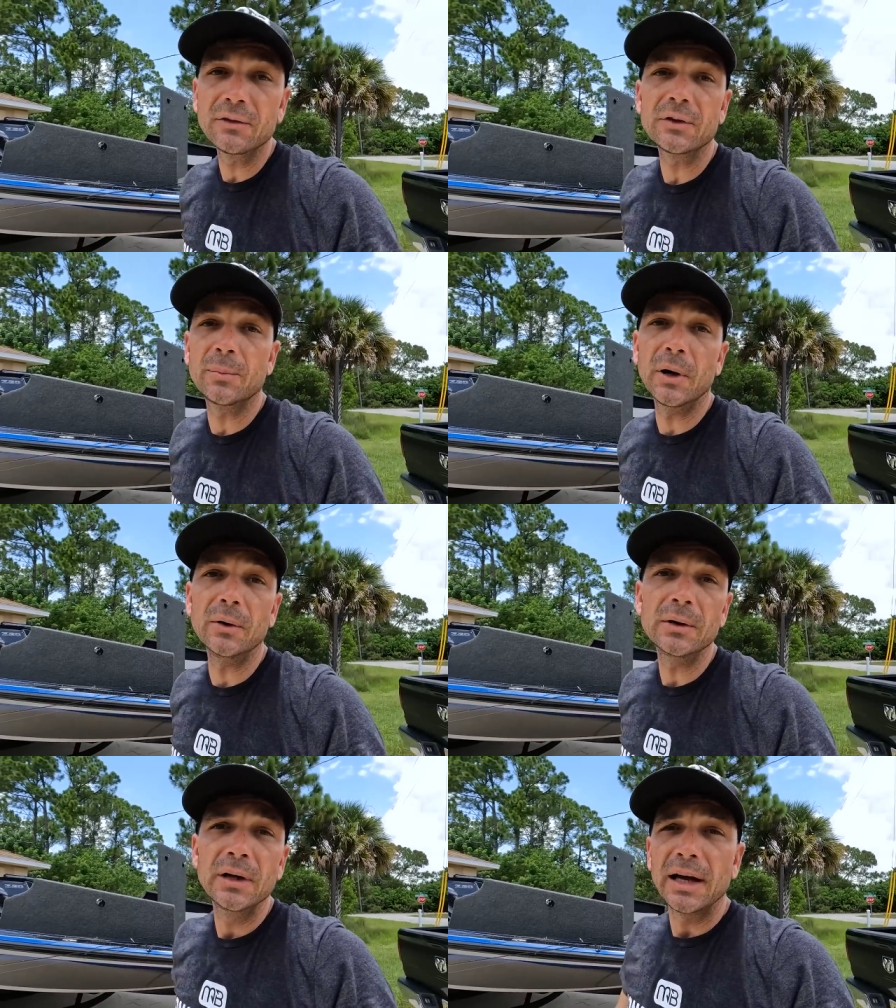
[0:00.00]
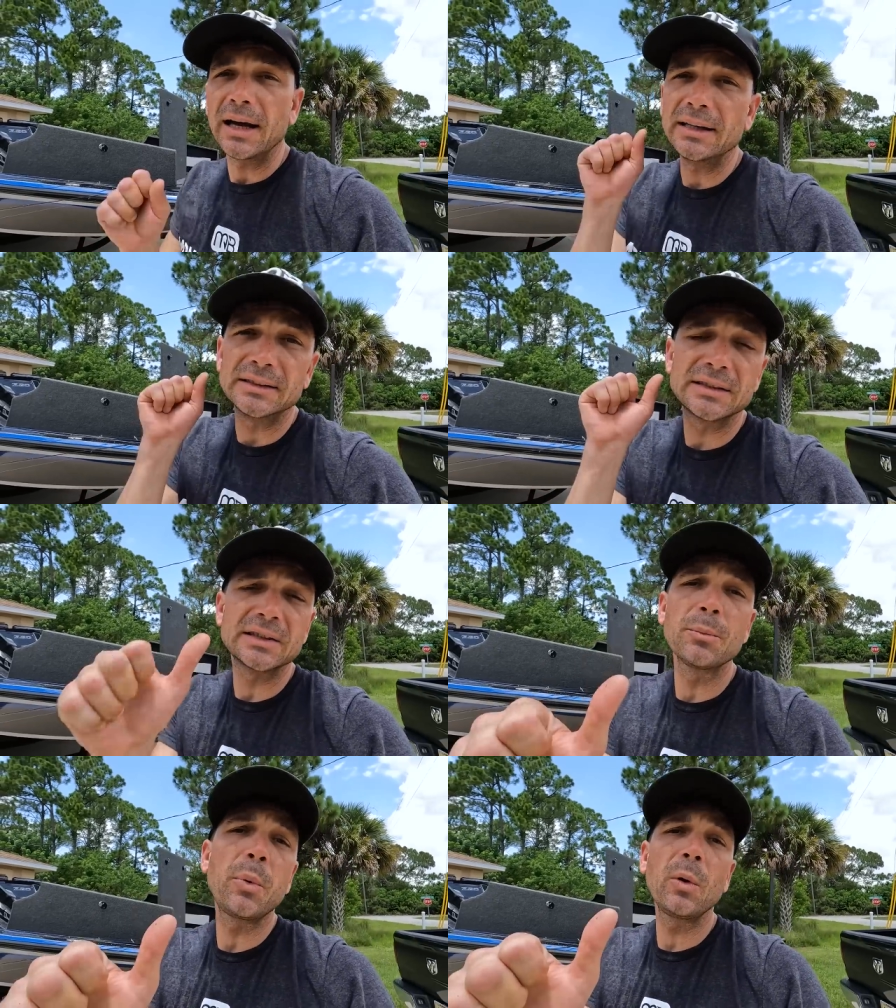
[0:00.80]
this boat. It's
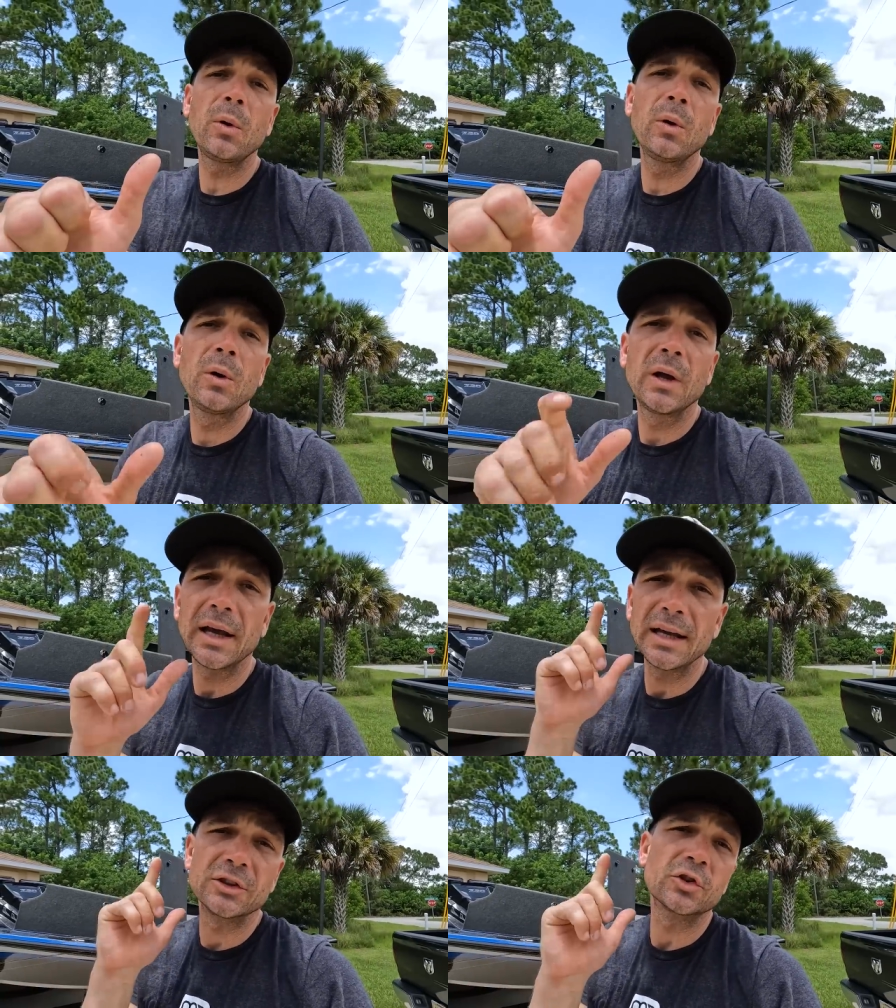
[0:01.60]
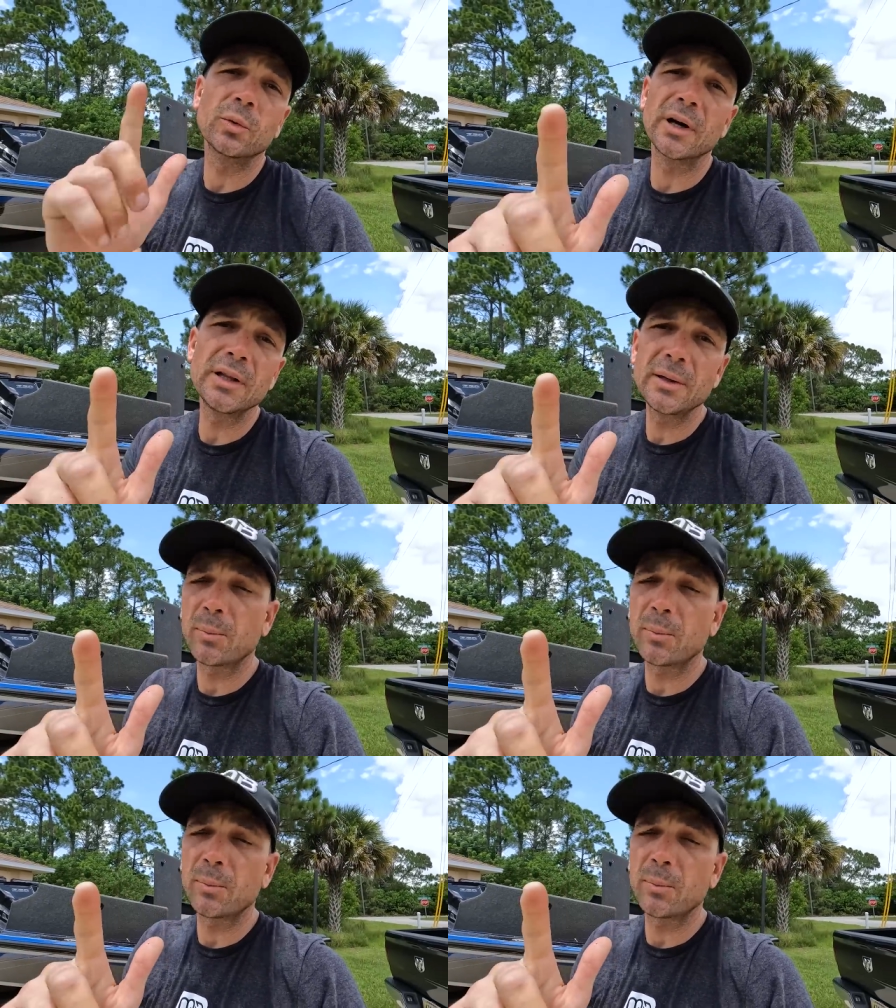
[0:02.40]
simple. It's greatly